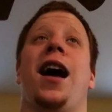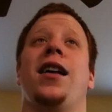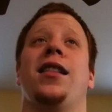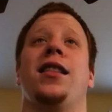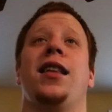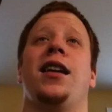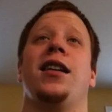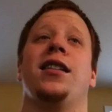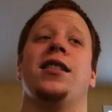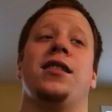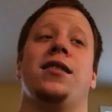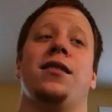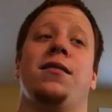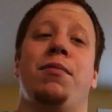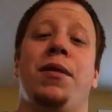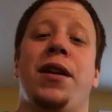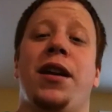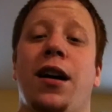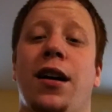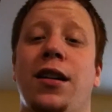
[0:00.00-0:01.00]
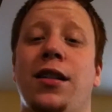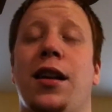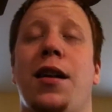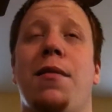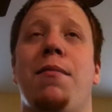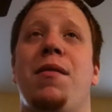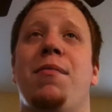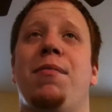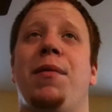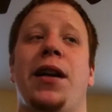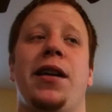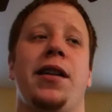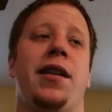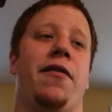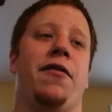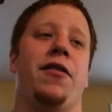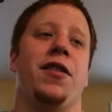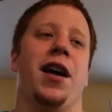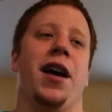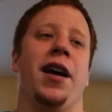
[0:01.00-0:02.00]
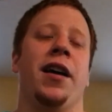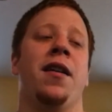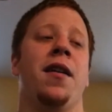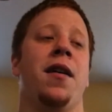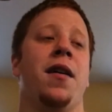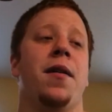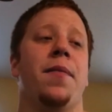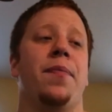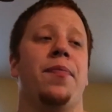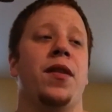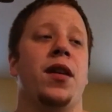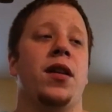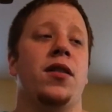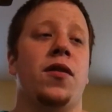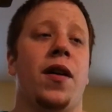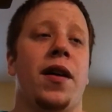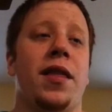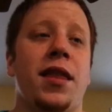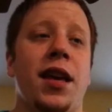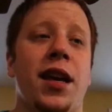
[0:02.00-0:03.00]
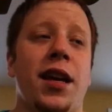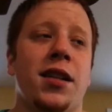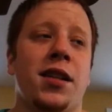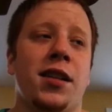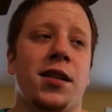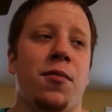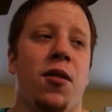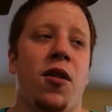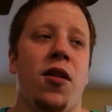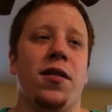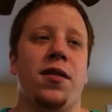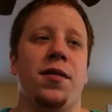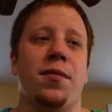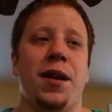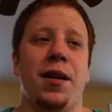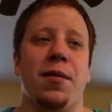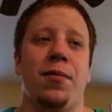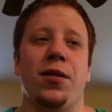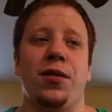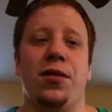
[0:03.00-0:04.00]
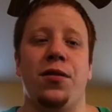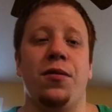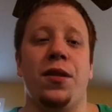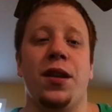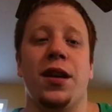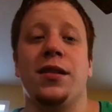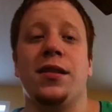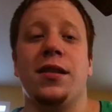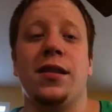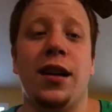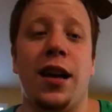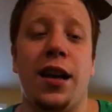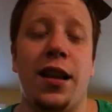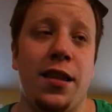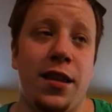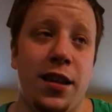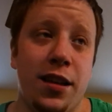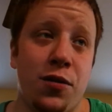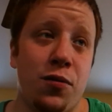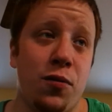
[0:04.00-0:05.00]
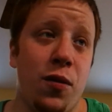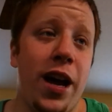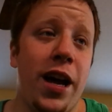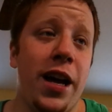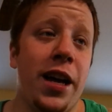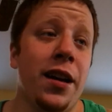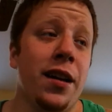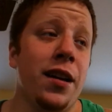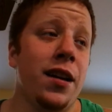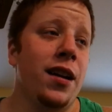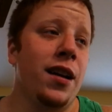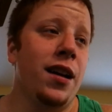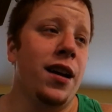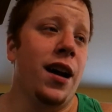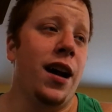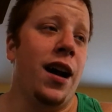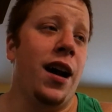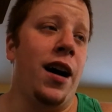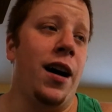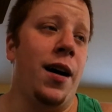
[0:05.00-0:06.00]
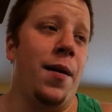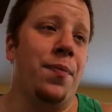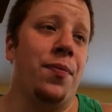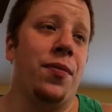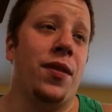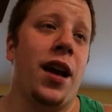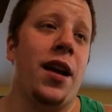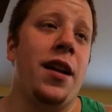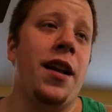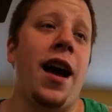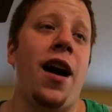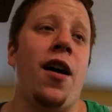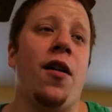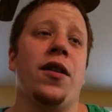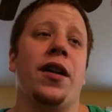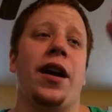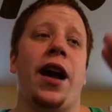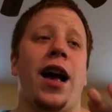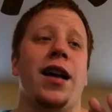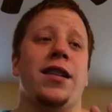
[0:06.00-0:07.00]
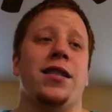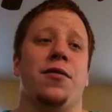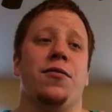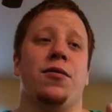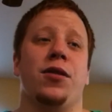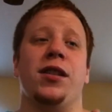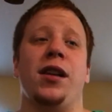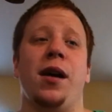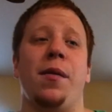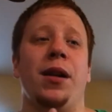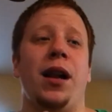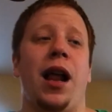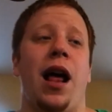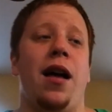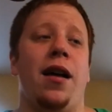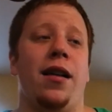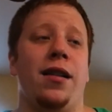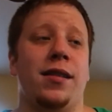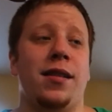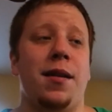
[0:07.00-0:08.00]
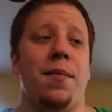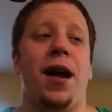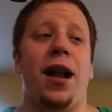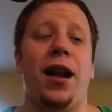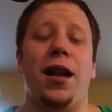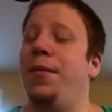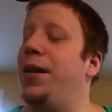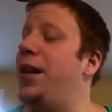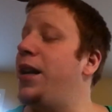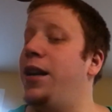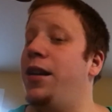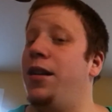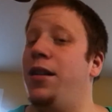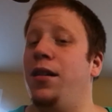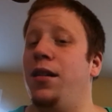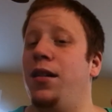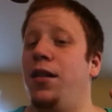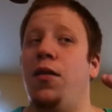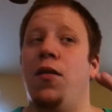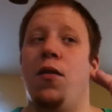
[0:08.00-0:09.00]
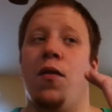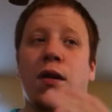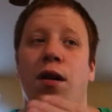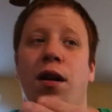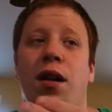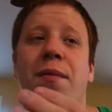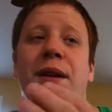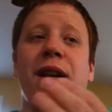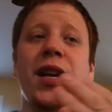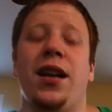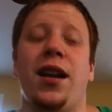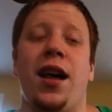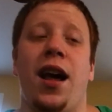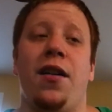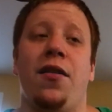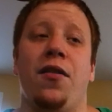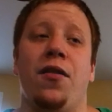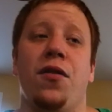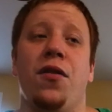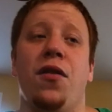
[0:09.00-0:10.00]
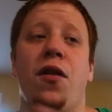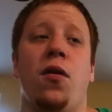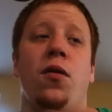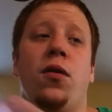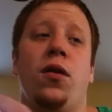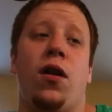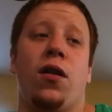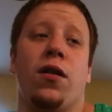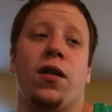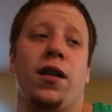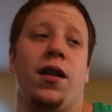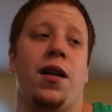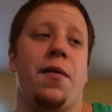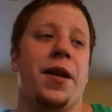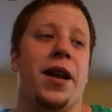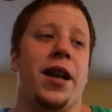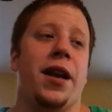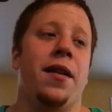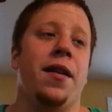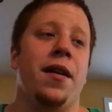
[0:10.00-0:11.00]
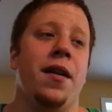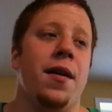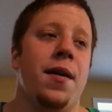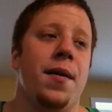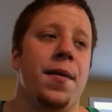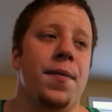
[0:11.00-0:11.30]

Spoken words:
I think it's because it can be played in every day. So I think it's smart to be able to do this way. And now the guys that were semi-limited or limited and are no longer limited.